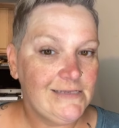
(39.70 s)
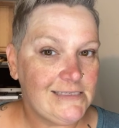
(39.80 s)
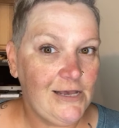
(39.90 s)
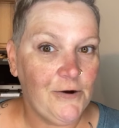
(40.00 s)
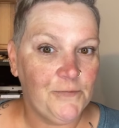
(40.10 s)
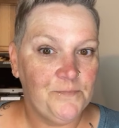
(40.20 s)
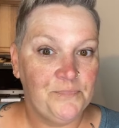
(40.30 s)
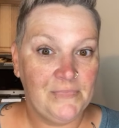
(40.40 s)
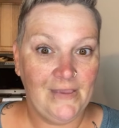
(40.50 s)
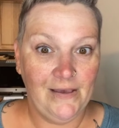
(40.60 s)
So
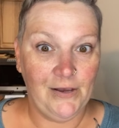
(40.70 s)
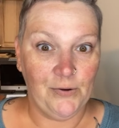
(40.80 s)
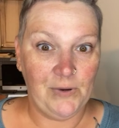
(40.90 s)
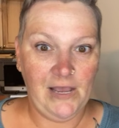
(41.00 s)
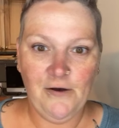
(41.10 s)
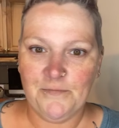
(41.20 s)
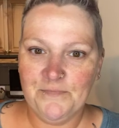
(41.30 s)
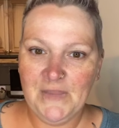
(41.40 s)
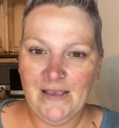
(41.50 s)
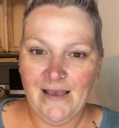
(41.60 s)
here we go.
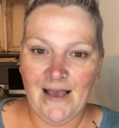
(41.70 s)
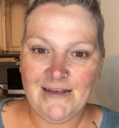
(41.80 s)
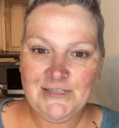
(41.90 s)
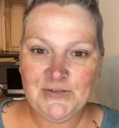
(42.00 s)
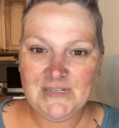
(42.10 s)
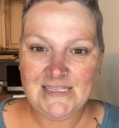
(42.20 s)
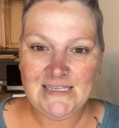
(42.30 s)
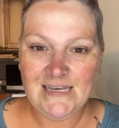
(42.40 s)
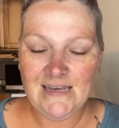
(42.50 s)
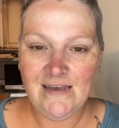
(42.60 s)
As you can
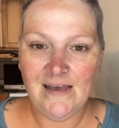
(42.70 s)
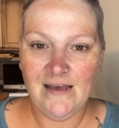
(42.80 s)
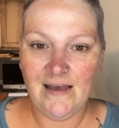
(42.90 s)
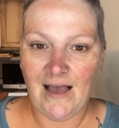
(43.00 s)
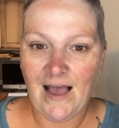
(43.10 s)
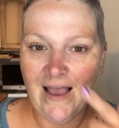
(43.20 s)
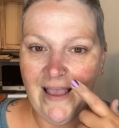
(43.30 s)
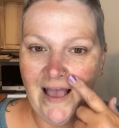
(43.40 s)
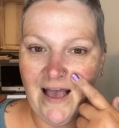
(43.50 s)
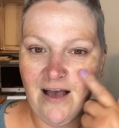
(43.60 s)
see, I
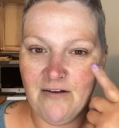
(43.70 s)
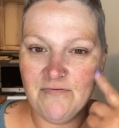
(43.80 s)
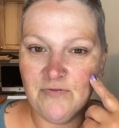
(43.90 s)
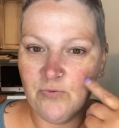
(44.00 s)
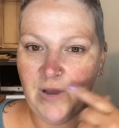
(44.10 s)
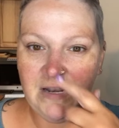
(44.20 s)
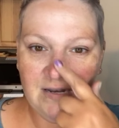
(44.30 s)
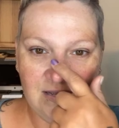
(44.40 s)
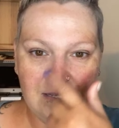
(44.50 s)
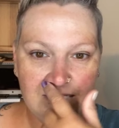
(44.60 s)
have
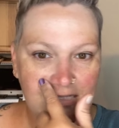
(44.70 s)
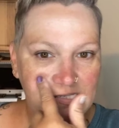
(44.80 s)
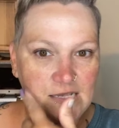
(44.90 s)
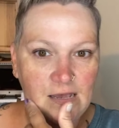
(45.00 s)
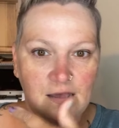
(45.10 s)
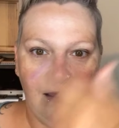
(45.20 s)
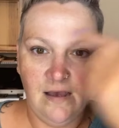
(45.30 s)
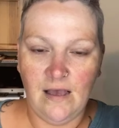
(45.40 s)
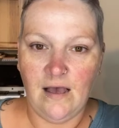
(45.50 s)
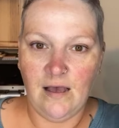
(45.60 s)
redness.
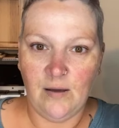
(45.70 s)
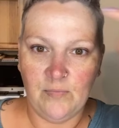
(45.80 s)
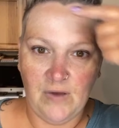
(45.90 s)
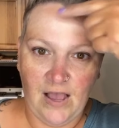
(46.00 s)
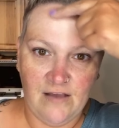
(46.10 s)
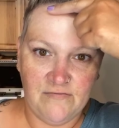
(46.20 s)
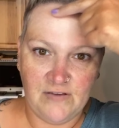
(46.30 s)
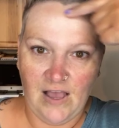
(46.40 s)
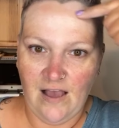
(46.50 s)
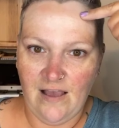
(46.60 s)
I've
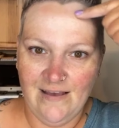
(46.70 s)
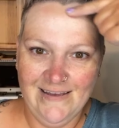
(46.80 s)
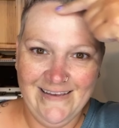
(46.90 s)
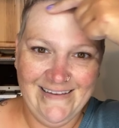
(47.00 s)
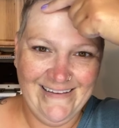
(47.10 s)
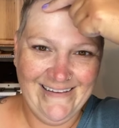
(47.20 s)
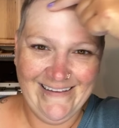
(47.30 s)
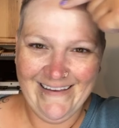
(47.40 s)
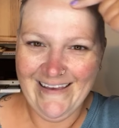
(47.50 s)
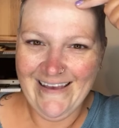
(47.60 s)
got
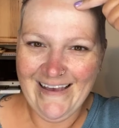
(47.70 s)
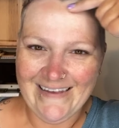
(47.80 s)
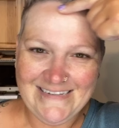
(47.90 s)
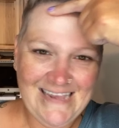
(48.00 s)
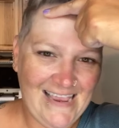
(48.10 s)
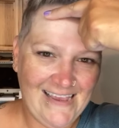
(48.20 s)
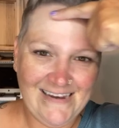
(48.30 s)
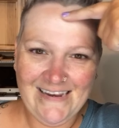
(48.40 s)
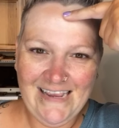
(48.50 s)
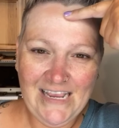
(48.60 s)
a
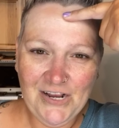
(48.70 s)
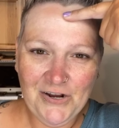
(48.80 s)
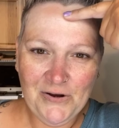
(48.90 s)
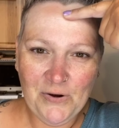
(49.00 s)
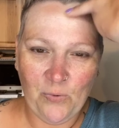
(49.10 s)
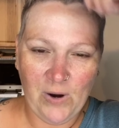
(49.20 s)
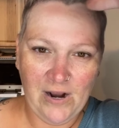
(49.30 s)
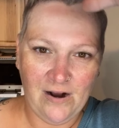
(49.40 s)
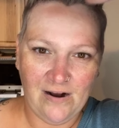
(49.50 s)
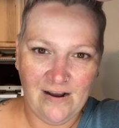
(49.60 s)
tan here
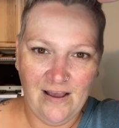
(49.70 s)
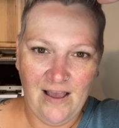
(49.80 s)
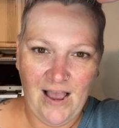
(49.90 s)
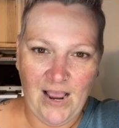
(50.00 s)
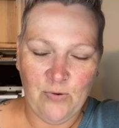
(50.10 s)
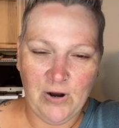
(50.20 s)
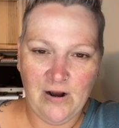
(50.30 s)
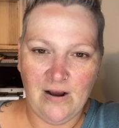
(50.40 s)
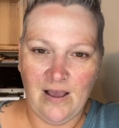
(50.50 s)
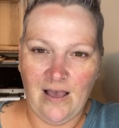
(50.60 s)
where I
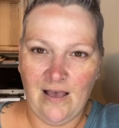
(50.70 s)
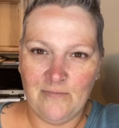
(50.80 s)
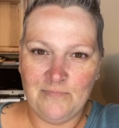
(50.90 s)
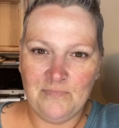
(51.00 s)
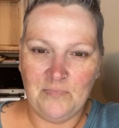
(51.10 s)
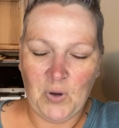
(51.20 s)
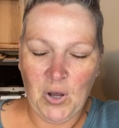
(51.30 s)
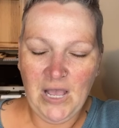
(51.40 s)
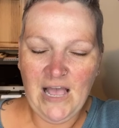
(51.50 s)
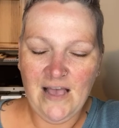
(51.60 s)
wear a ball
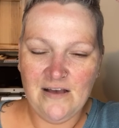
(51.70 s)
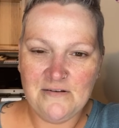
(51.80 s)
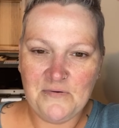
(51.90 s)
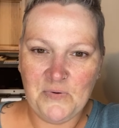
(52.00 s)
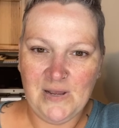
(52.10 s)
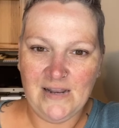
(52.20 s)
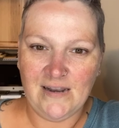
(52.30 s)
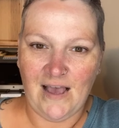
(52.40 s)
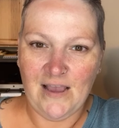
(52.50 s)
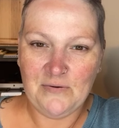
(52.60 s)
hat when
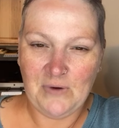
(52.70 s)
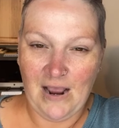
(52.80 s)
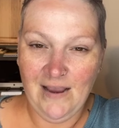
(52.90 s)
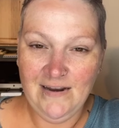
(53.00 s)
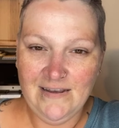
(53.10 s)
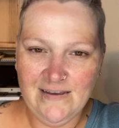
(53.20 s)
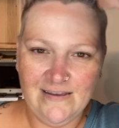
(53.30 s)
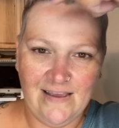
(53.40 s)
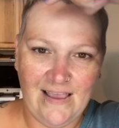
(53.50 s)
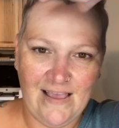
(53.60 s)
I ride,
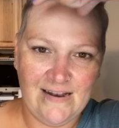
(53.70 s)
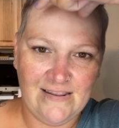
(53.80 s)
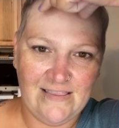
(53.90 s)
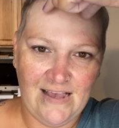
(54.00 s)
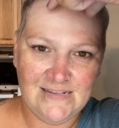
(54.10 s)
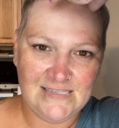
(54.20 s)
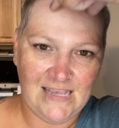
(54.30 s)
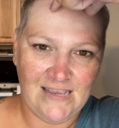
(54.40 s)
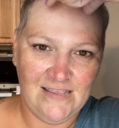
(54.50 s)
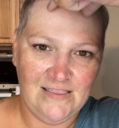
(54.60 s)
and that's
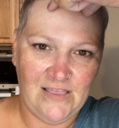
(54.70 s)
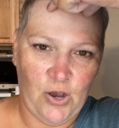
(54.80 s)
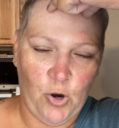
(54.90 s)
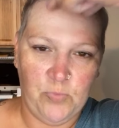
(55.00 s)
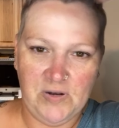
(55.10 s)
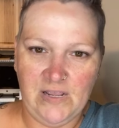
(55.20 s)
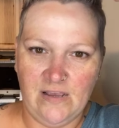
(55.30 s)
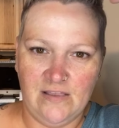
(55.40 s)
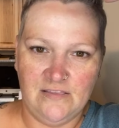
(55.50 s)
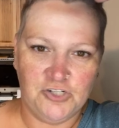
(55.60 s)
like the opening
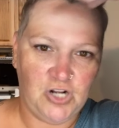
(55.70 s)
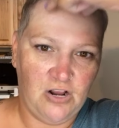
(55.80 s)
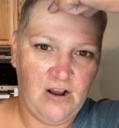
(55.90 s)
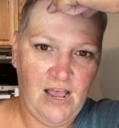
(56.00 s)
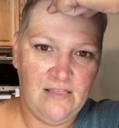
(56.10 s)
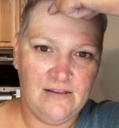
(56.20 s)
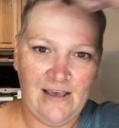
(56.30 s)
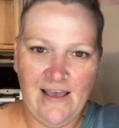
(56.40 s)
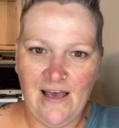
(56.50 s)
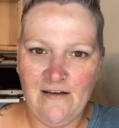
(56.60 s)
in the trucker hat that
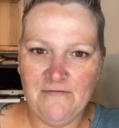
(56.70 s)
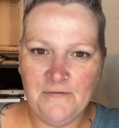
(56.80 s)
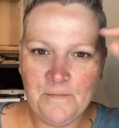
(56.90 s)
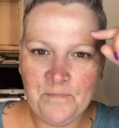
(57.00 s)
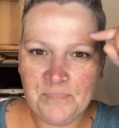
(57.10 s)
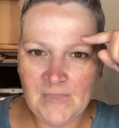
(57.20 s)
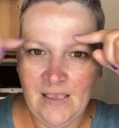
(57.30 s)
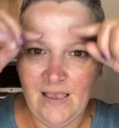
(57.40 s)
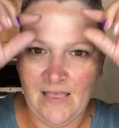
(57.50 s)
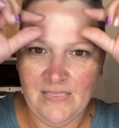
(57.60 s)
I have.
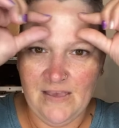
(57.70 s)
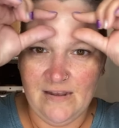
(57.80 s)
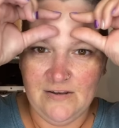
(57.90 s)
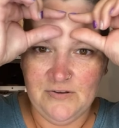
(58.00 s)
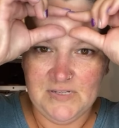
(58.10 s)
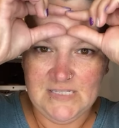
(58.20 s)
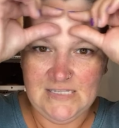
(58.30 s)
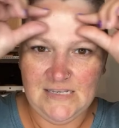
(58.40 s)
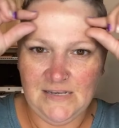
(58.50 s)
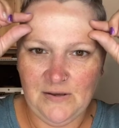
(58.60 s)
And then you can
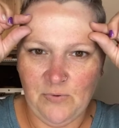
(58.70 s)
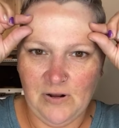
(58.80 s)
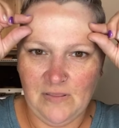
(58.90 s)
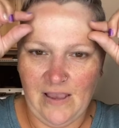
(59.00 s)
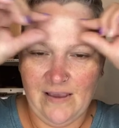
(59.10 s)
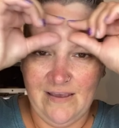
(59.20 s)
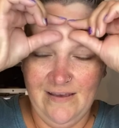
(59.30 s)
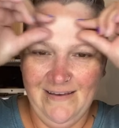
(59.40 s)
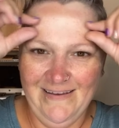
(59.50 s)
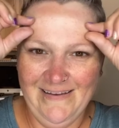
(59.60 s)
see where like
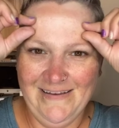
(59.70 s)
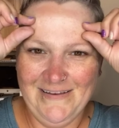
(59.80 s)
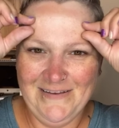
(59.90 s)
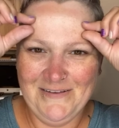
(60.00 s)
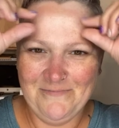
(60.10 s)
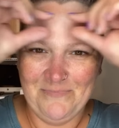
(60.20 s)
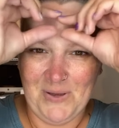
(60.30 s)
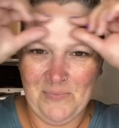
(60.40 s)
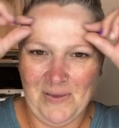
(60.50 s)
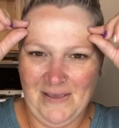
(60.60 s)

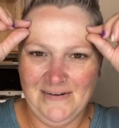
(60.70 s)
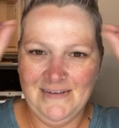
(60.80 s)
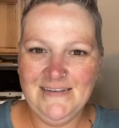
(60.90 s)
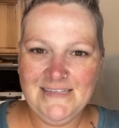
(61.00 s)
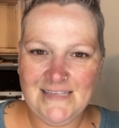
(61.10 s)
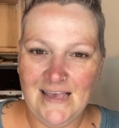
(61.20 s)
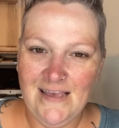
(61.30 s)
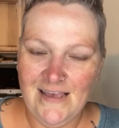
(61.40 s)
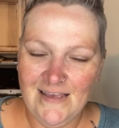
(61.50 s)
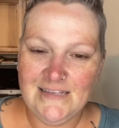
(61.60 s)
my band is.
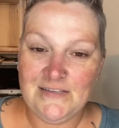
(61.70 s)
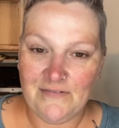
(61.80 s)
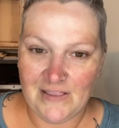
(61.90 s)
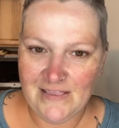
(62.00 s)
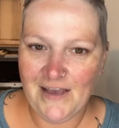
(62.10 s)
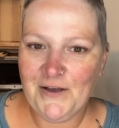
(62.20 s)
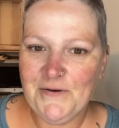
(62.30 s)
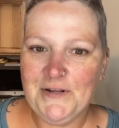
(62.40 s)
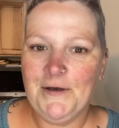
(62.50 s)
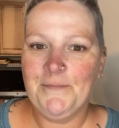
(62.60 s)
So I've got that
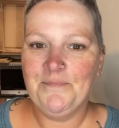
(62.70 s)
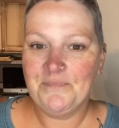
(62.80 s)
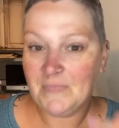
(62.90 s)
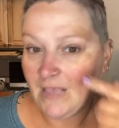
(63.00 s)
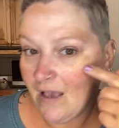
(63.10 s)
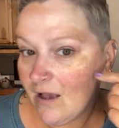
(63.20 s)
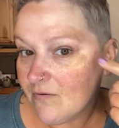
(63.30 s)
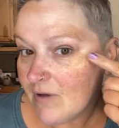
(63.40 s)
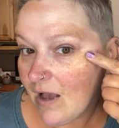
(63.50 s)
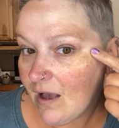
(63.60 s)
going on.
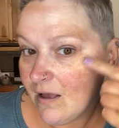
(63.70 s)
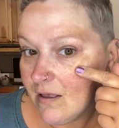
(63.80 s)
I've got